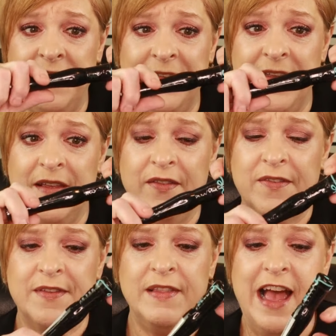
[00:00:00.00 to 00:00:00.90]

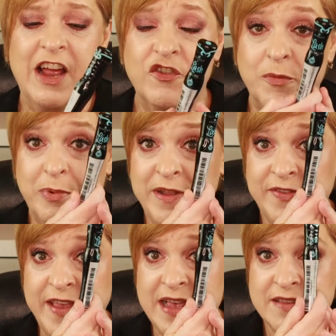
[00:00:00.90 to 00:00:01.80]
Essence Lash
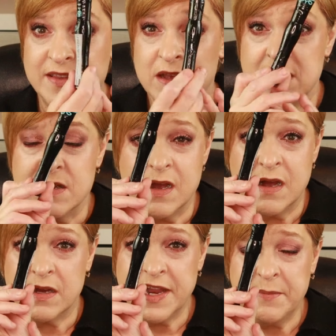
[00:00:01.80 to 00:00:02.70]
Princess
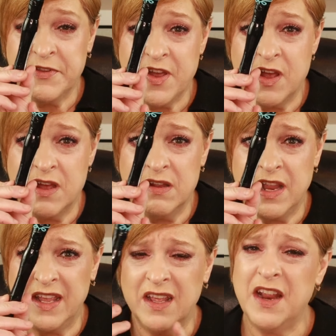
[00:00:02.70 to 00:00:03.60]
on
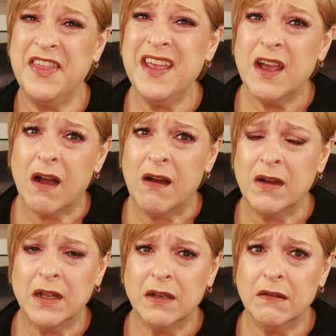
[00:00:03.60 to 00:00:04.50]
Amazon and I think
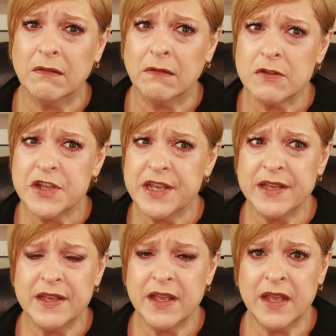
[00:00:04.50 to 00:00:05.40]
on
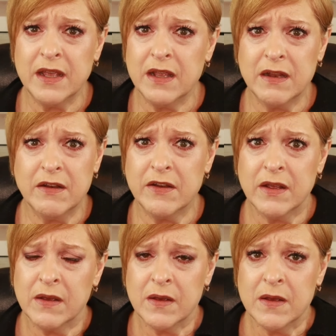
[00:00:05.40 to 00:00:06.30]
Ulta and
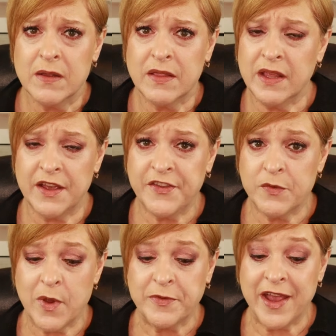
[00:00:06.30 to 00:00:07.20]
the
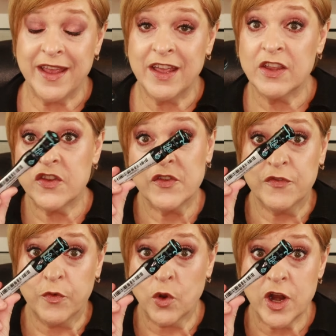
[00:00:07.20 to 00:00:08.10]
Essence website. It's
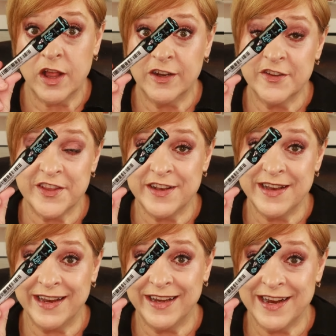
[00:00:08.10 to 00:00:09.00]

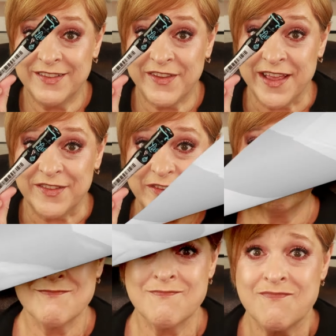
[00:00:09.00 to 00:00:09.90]
$4.99.